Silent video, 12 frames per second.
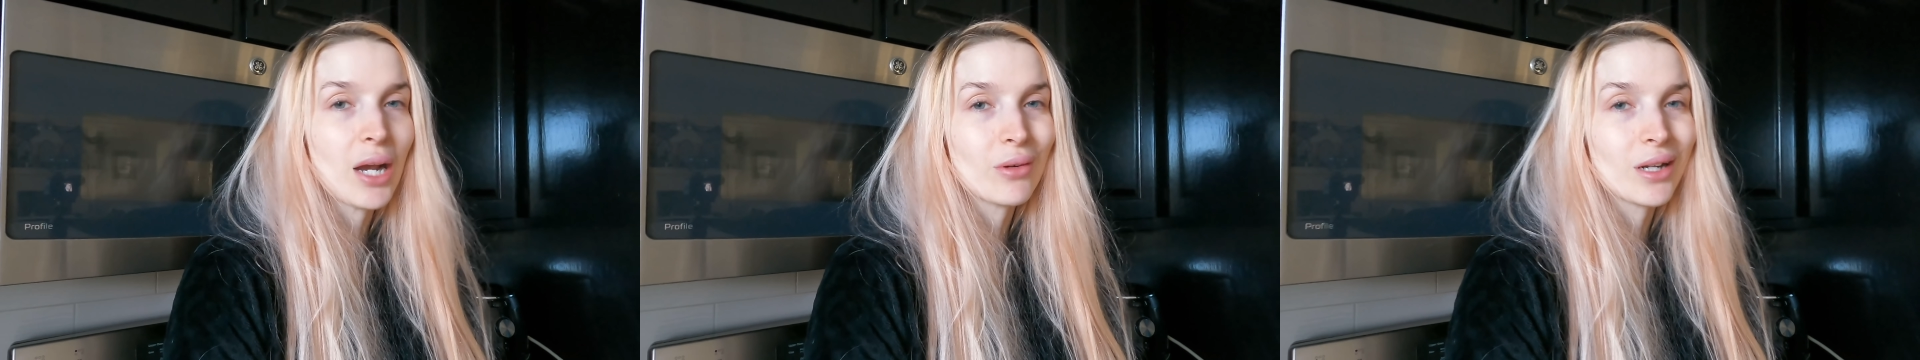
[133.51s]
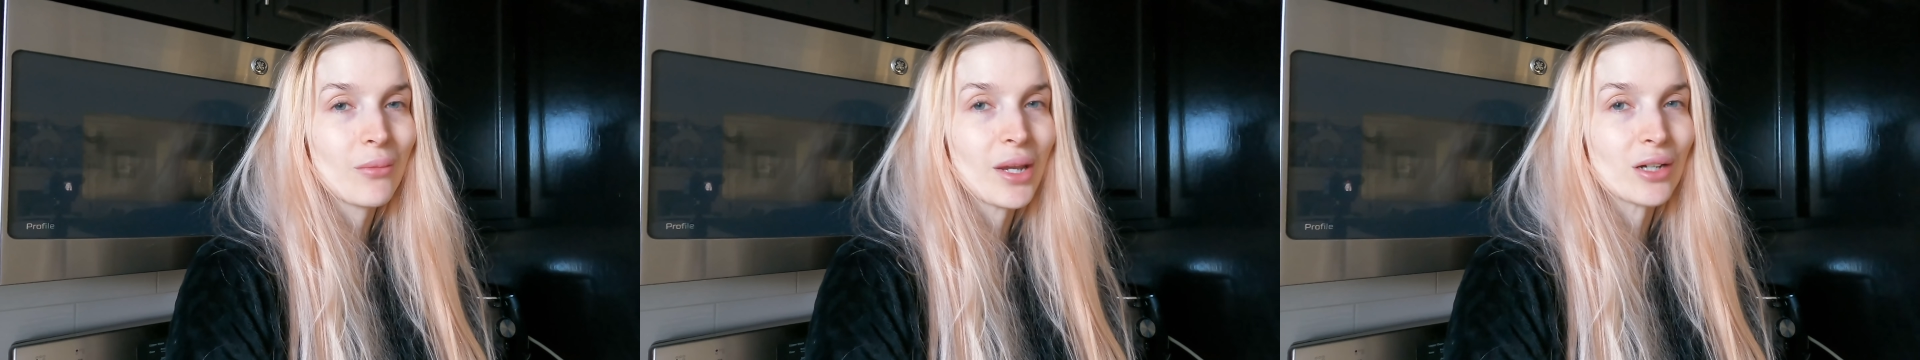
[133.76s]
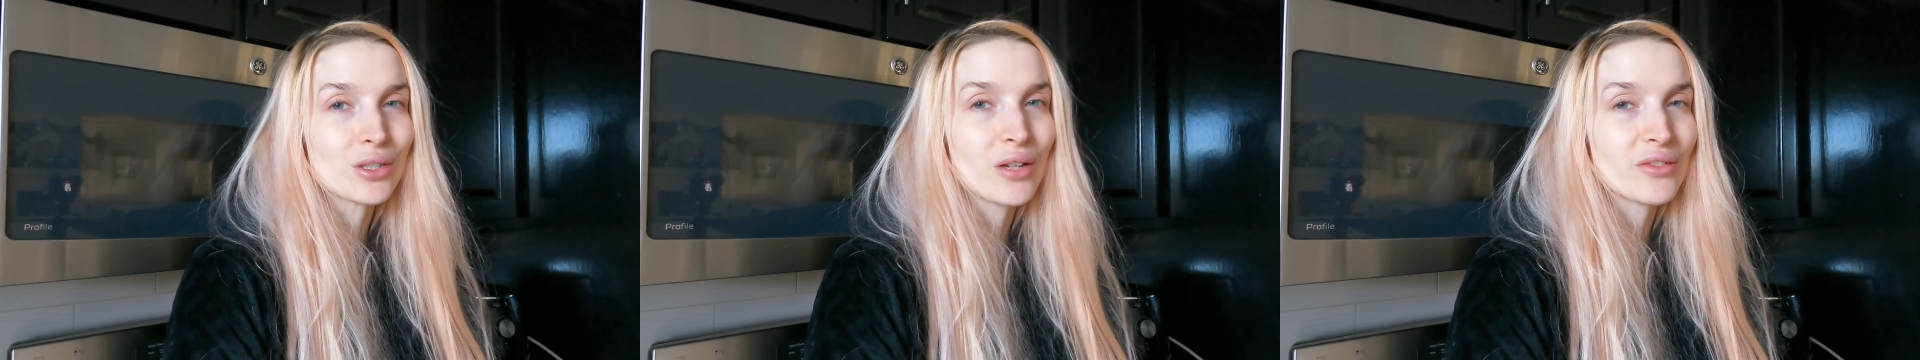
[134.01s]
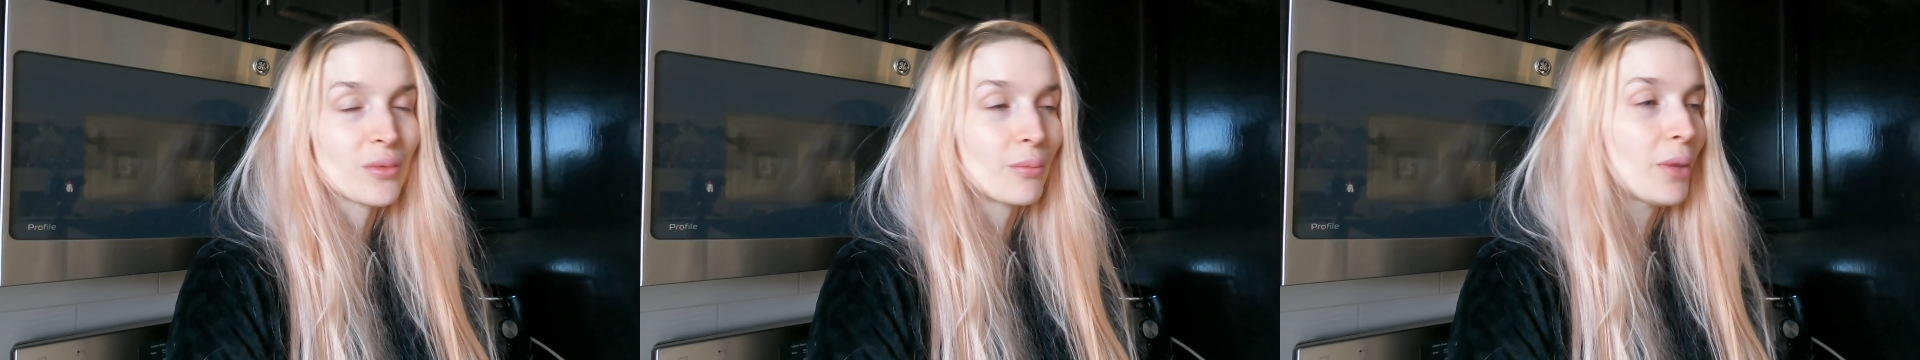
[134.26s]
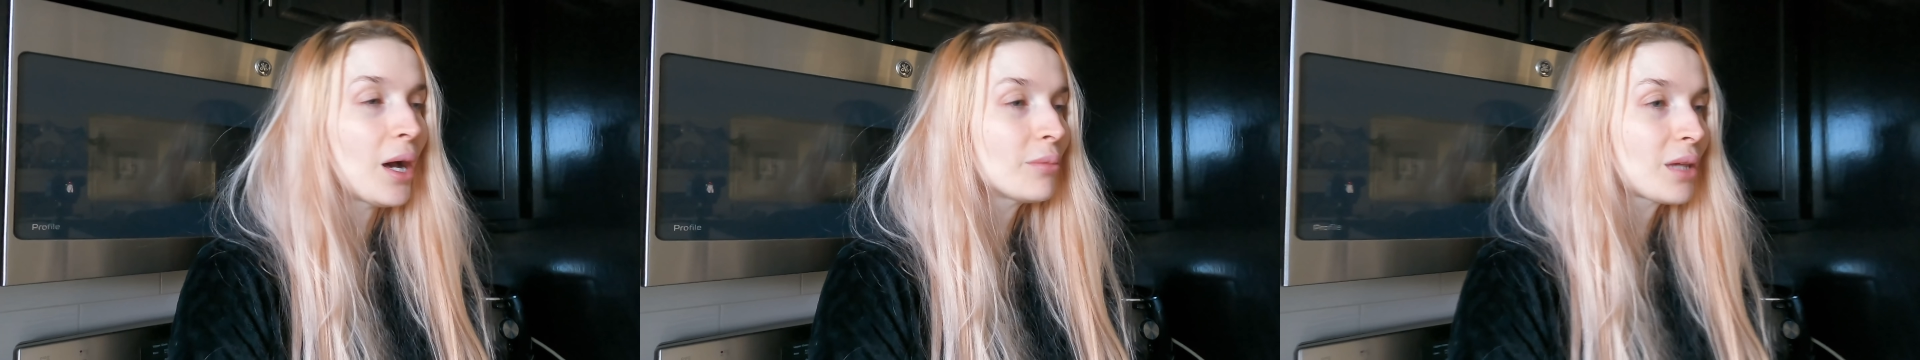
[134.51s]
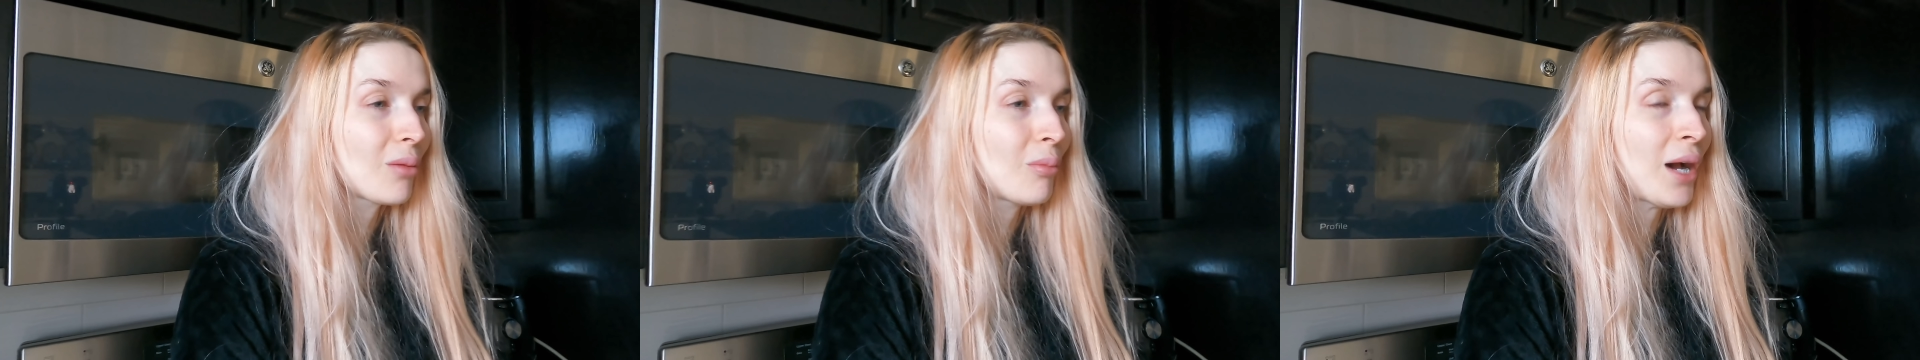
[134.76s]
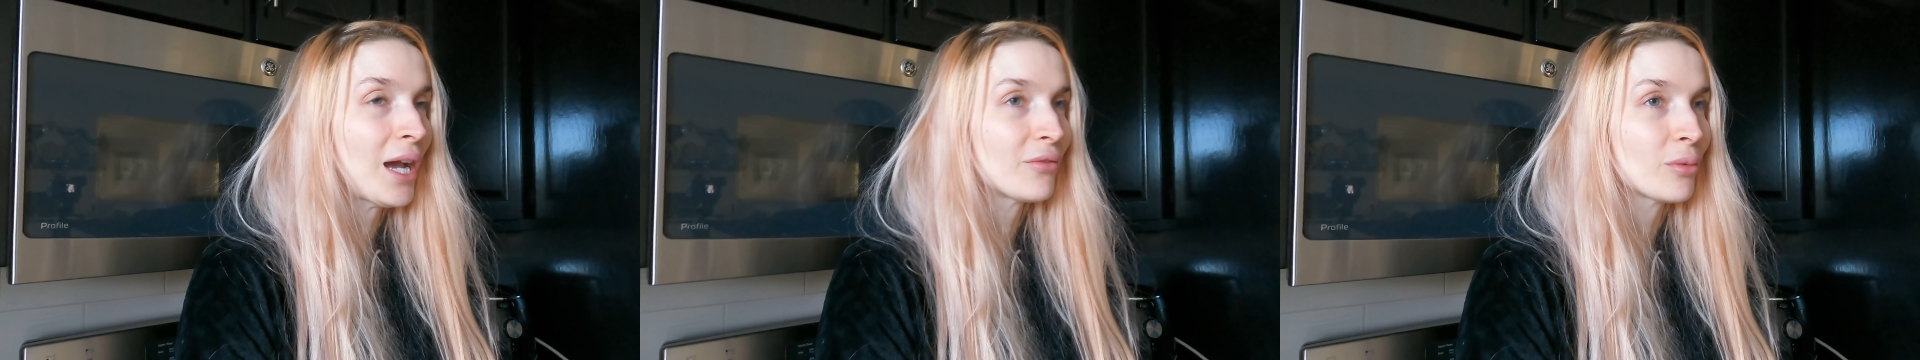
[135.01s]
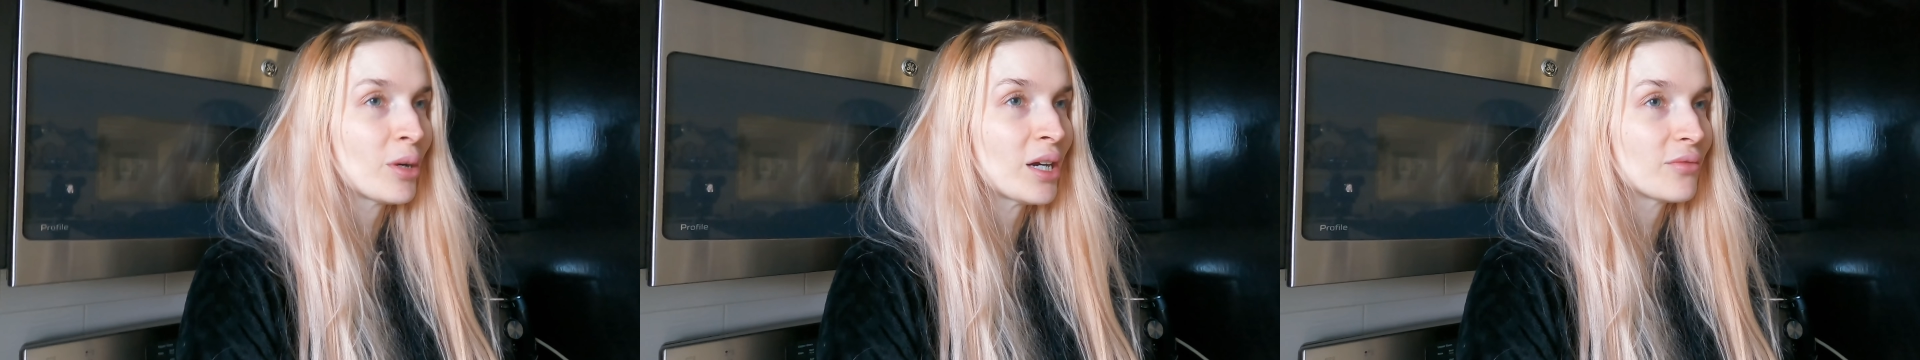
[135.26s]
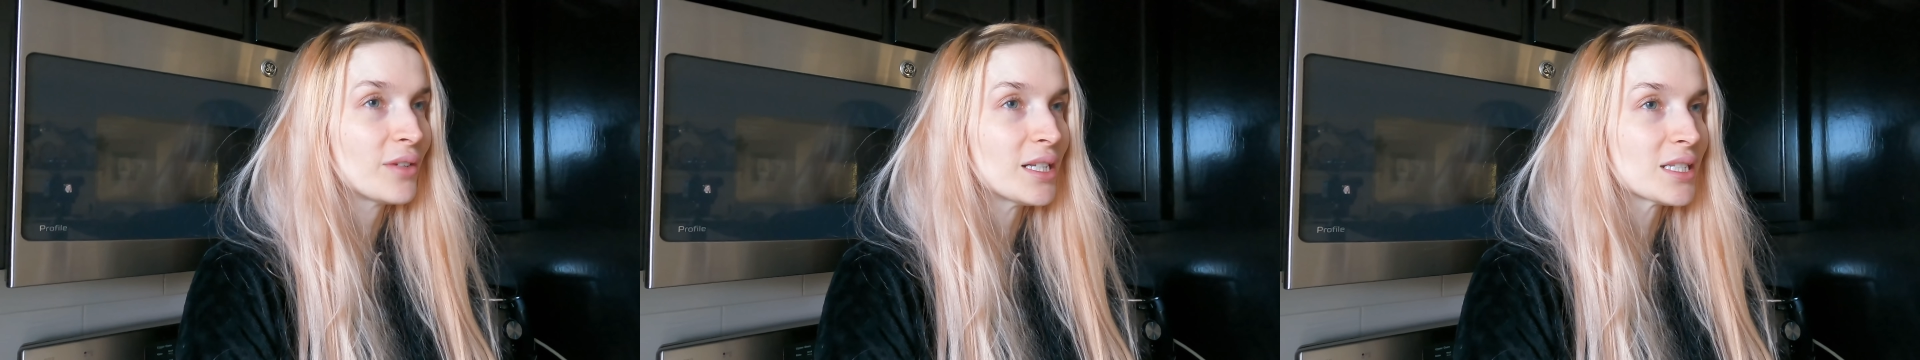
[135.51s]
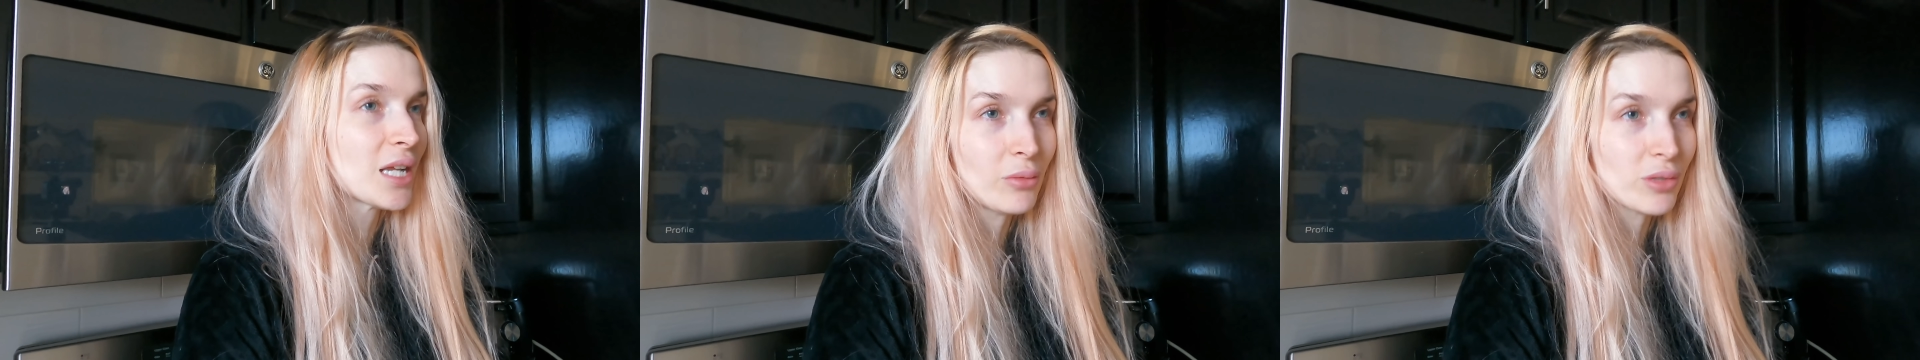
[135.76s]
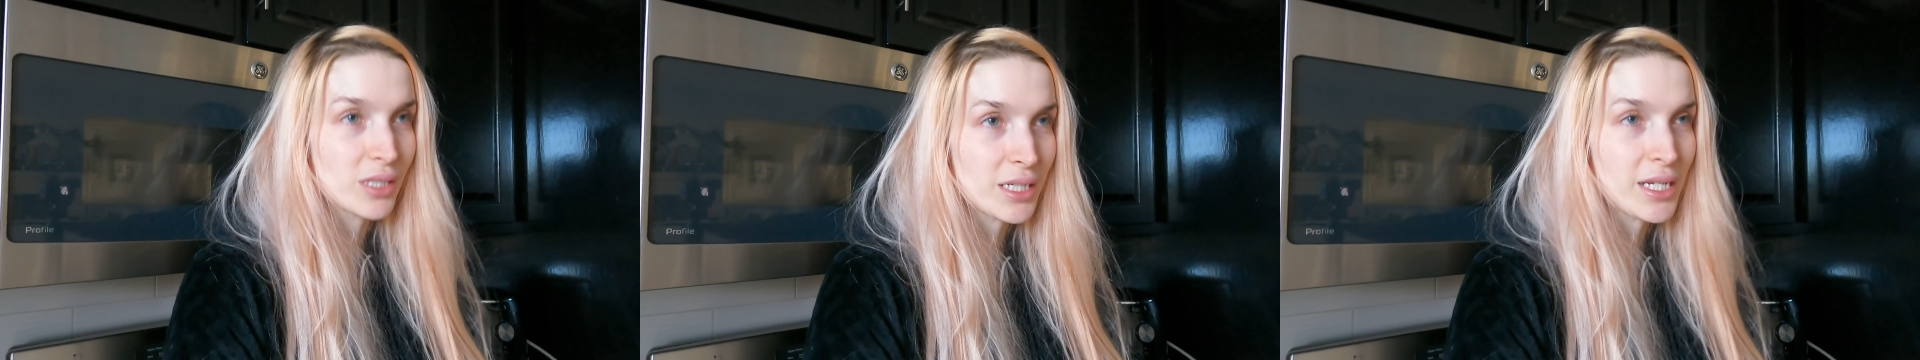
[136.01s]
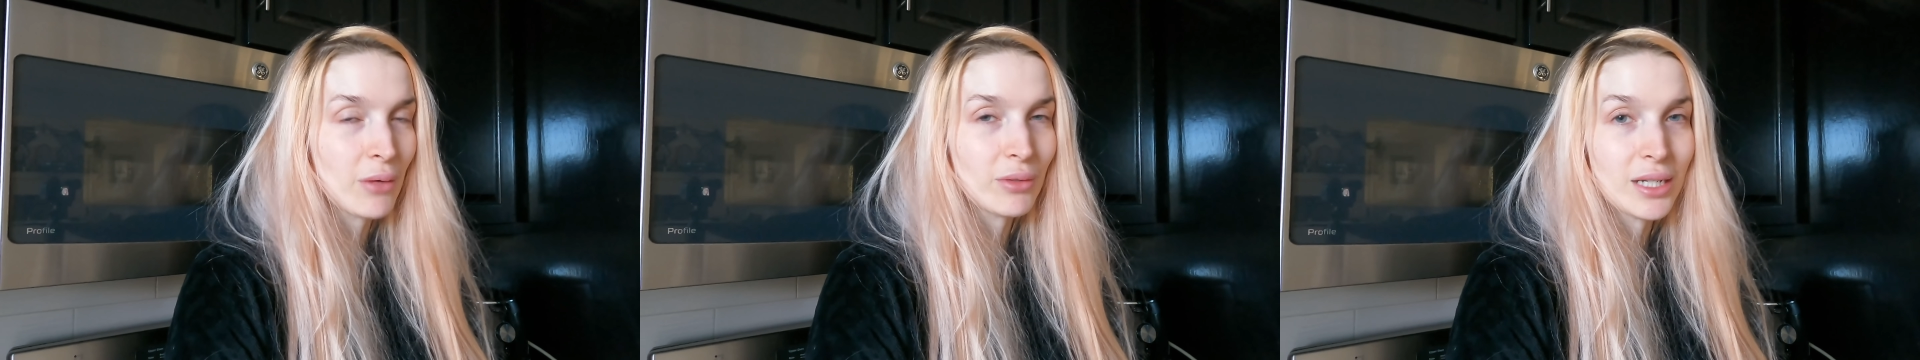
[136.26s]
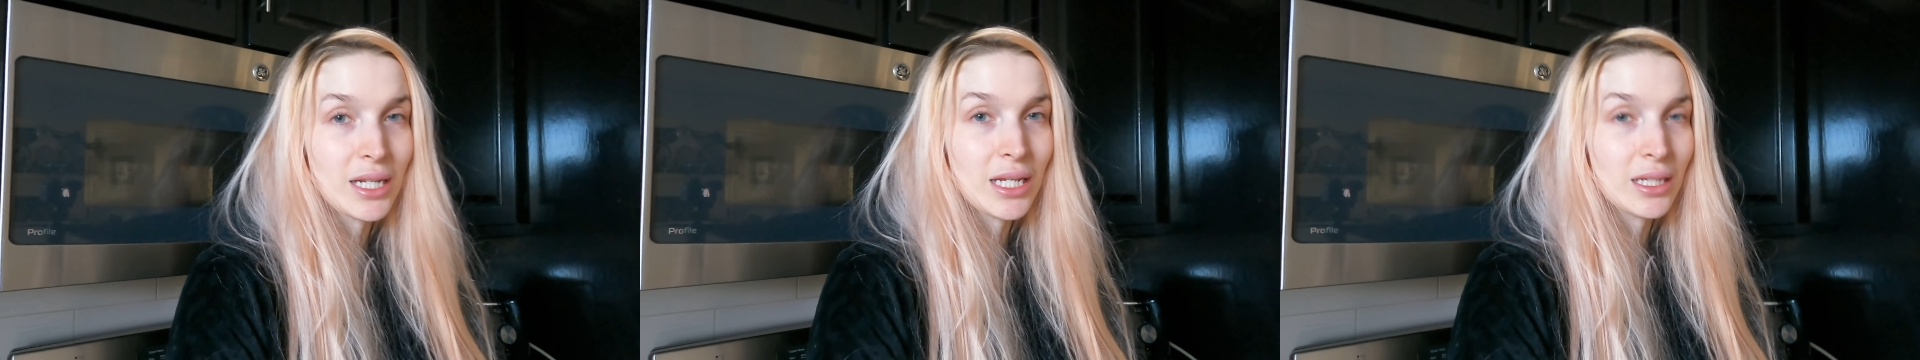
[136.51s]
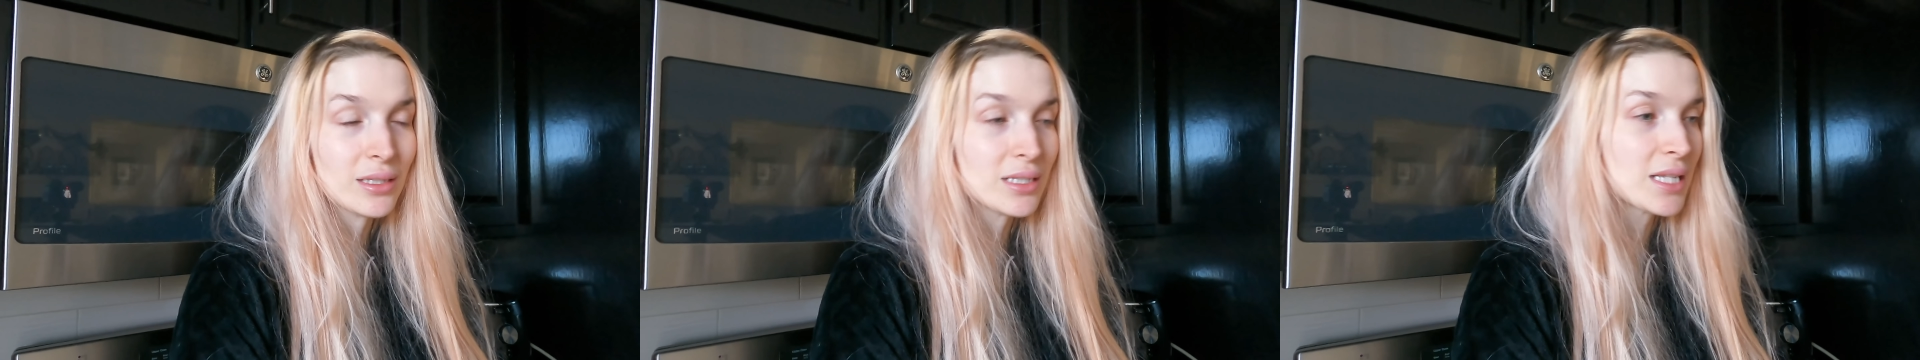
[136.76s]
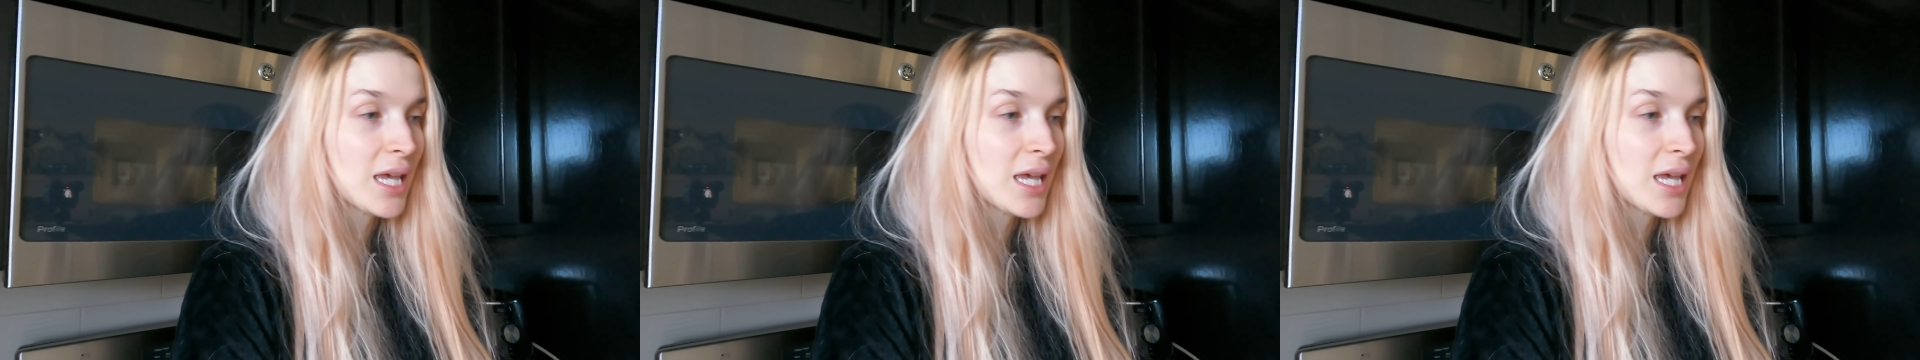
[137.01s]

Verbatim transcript: we're gonna make ourselves some pumpkin pie for breakfast. We'll sit down with Neens,